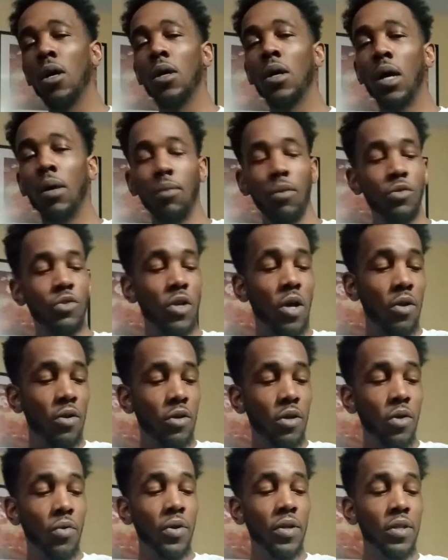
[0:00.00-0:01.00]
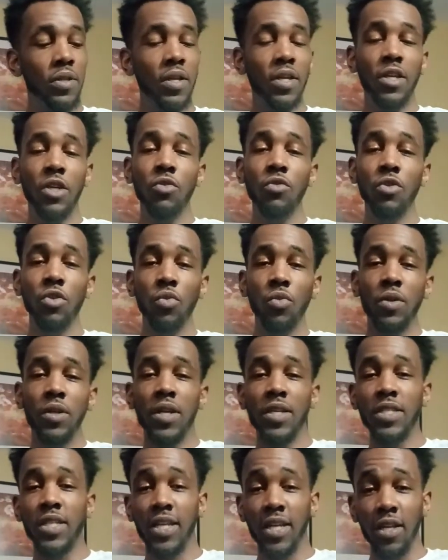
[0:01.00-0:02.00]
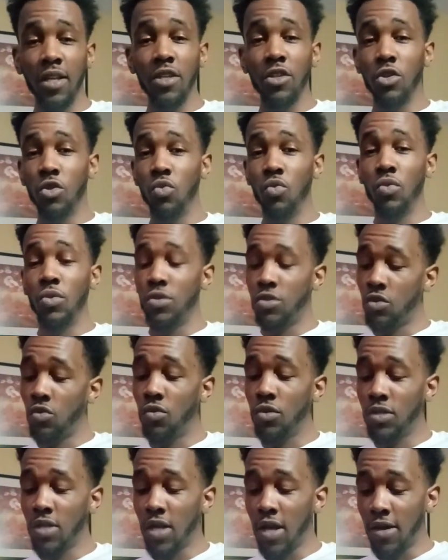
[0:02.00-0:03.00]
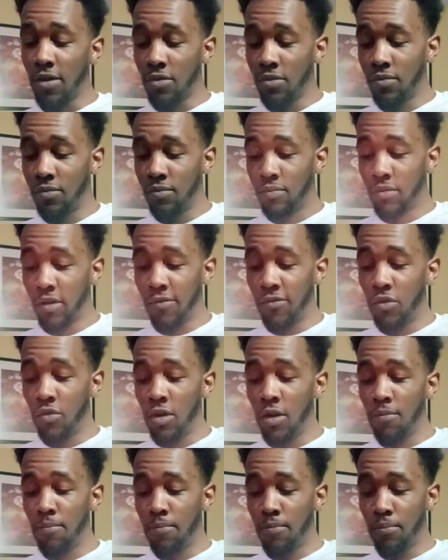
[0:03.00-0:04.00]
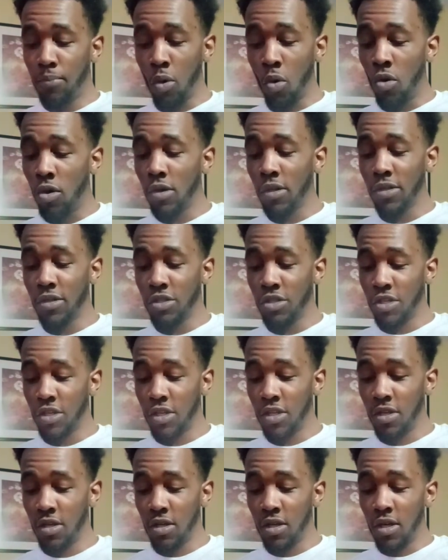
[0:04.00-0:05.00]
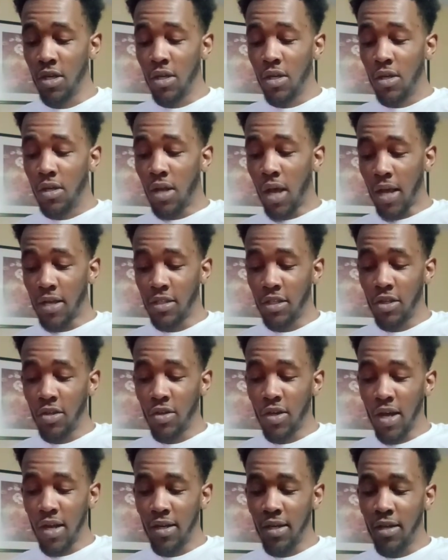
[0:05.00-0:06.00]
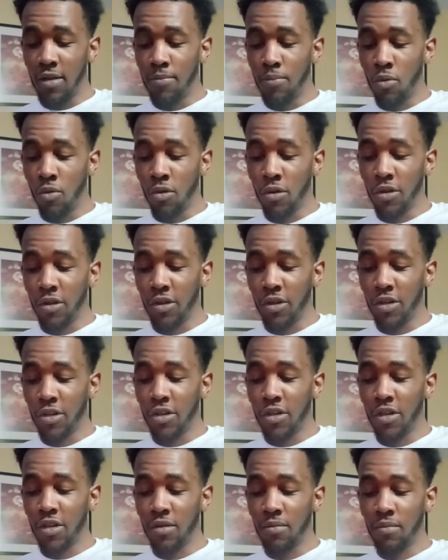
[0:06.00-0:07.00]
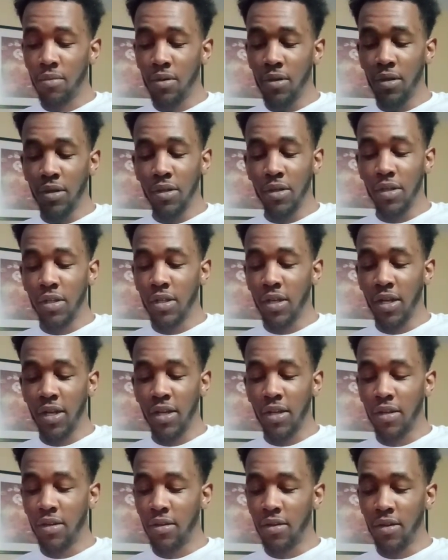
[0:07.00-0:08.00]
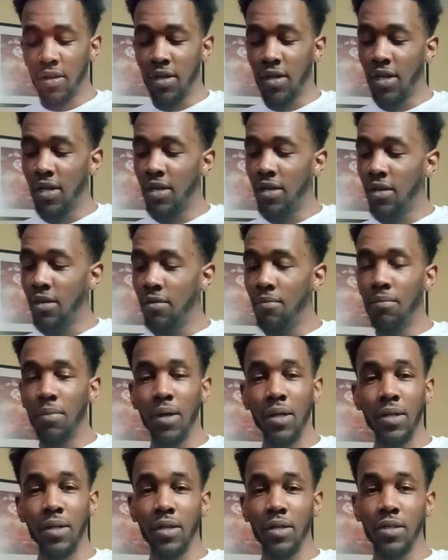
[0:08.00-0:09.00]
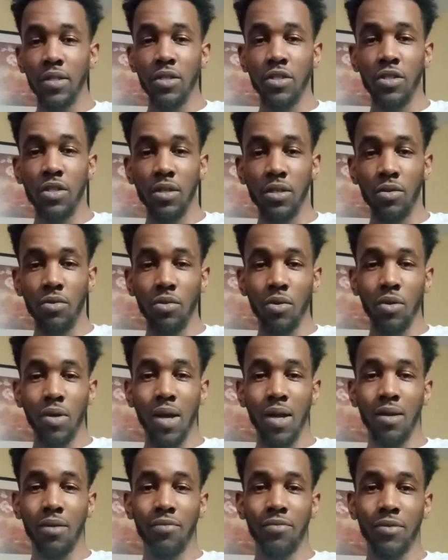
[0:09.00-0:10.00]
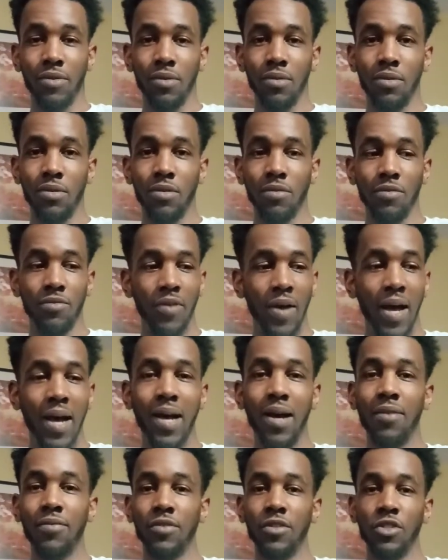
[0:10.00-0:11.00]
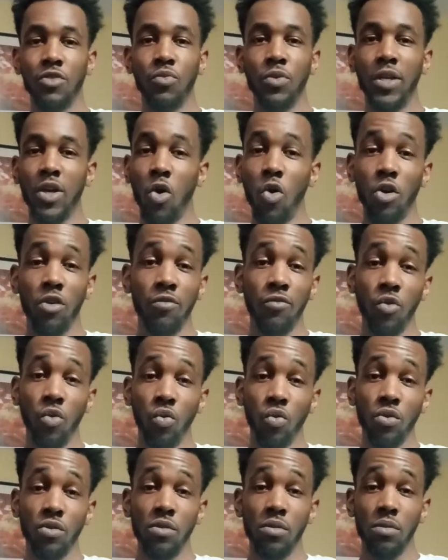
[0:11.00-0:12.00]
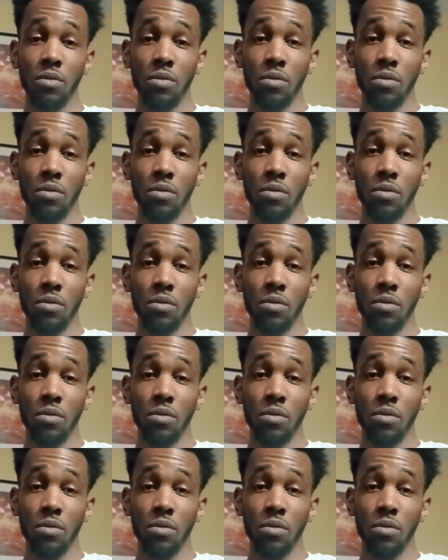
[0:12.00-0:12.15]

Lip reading: I want y'all to know anything you doing that's killing you is suicidal. If you eat pork and shit, I still kind of eat pork here and there, but it ain't in abundance. It's just, you know, kind of for to survive because we carnivores.